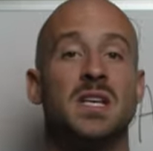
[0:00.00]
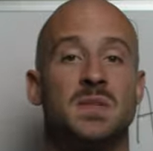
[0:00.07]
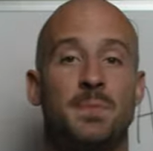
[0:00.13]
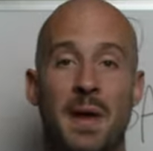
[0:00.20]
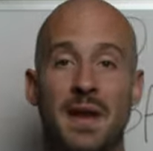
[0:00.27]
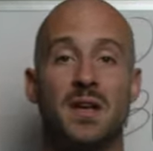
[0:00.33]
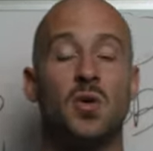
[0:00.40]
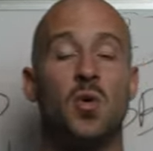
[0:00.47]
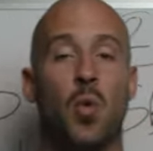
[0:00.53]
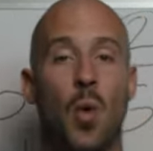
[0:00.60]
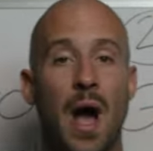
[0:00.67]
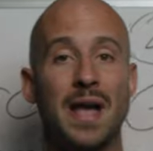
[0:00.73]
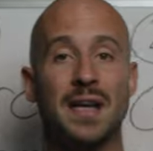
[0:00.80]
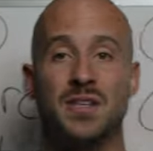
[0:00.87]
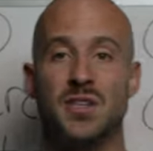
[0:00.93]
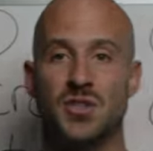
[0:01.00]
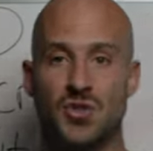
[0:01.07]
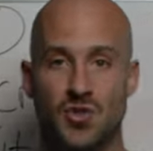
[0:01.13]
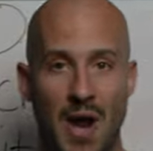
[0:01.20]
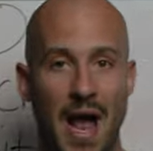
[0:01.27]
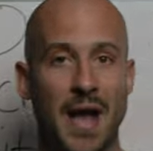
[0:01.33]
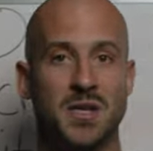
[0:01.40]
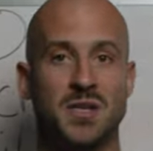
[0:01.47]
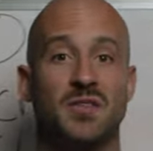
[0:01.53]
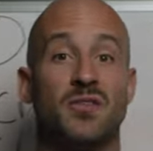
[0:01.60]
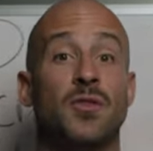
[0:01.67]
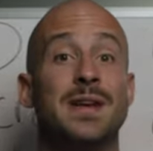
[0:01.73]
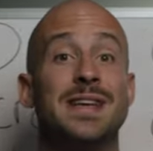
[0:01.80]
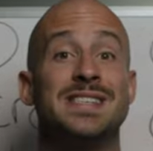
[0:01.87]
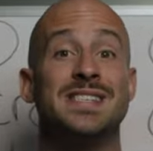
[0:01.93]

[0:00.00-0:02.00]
spending quiet, distraction free,